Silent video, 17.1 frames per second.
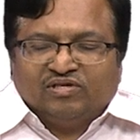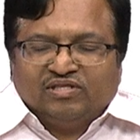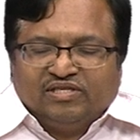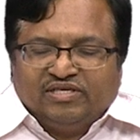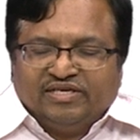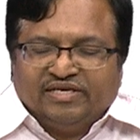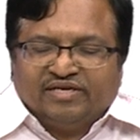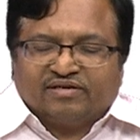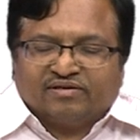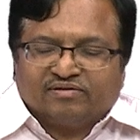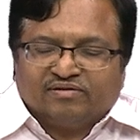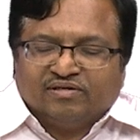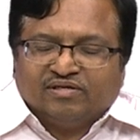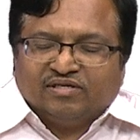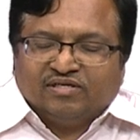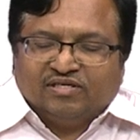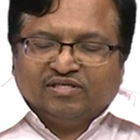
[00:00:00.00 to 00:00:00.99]
in here
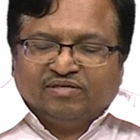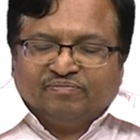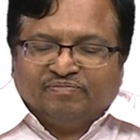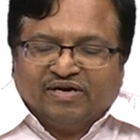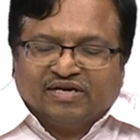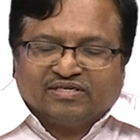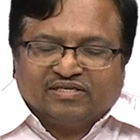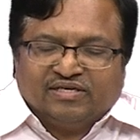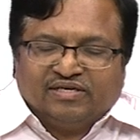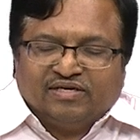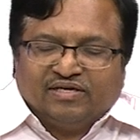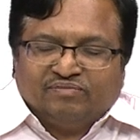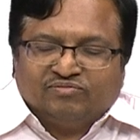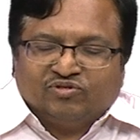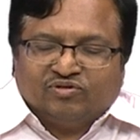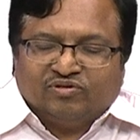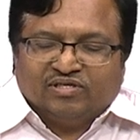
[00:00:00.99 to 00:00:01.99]
in the part A I
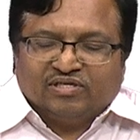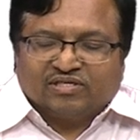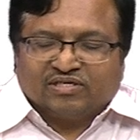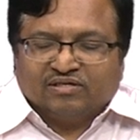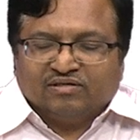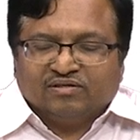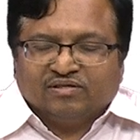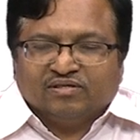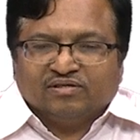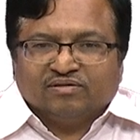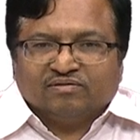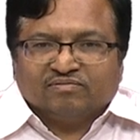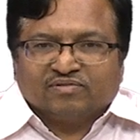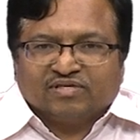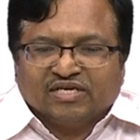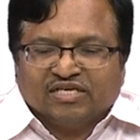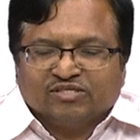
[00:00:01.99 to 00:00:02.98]
am showing
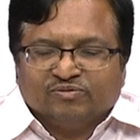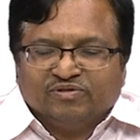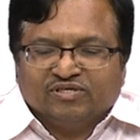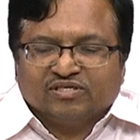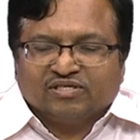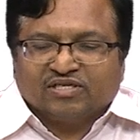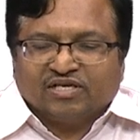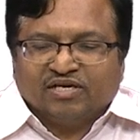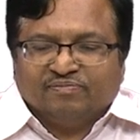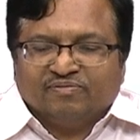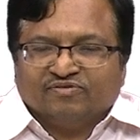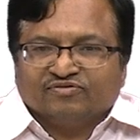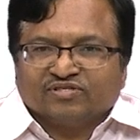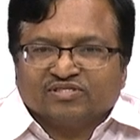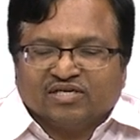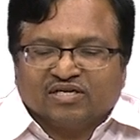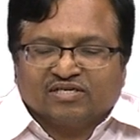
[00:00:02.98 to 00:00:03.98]
a transmission type
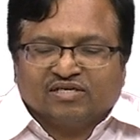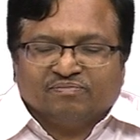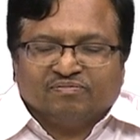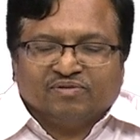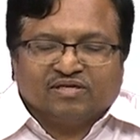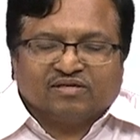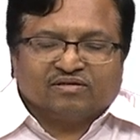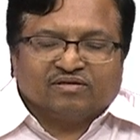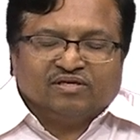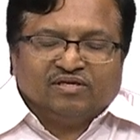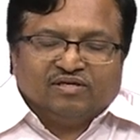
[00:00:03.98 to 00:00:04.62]
of star coupler